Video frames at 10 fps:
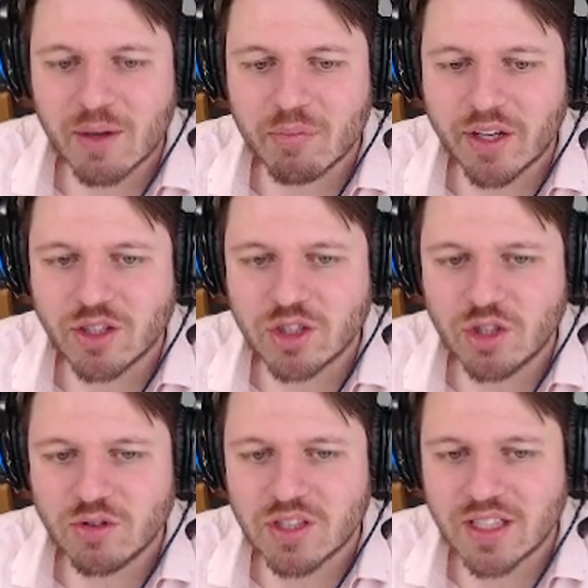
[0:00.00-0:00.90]
players
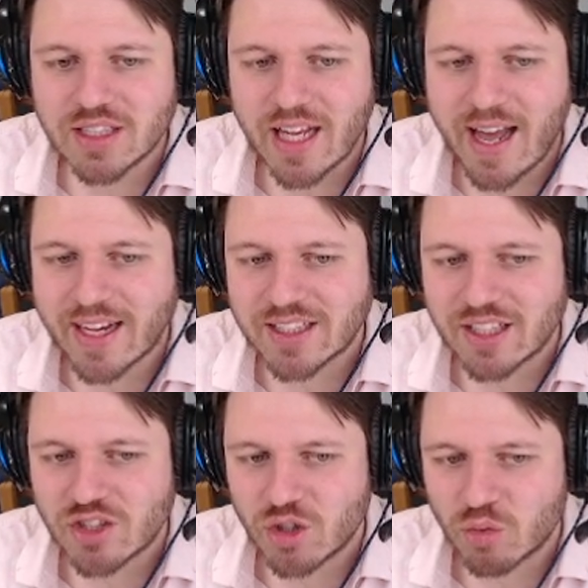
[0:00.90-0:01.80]
use this to
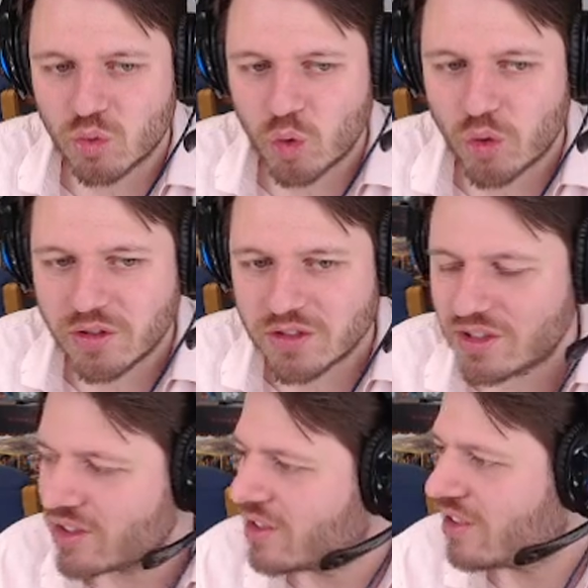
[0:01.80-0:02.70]
access the
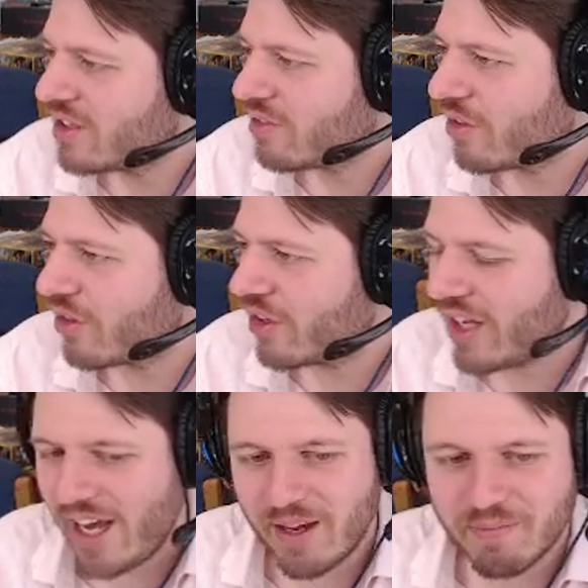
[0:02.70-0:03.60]
rules for their
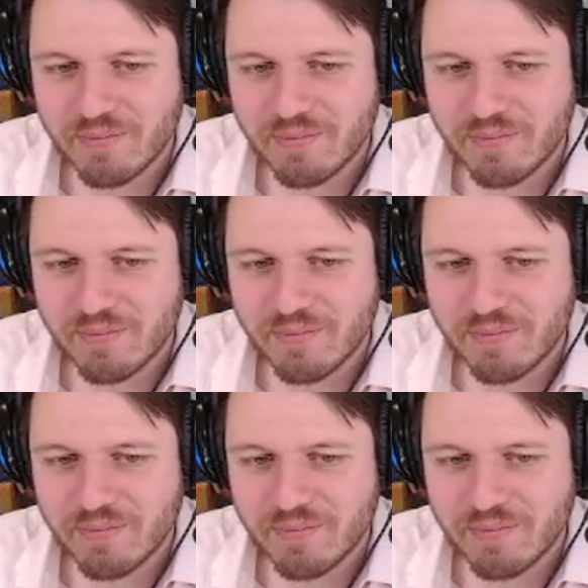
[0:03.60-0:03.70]
game.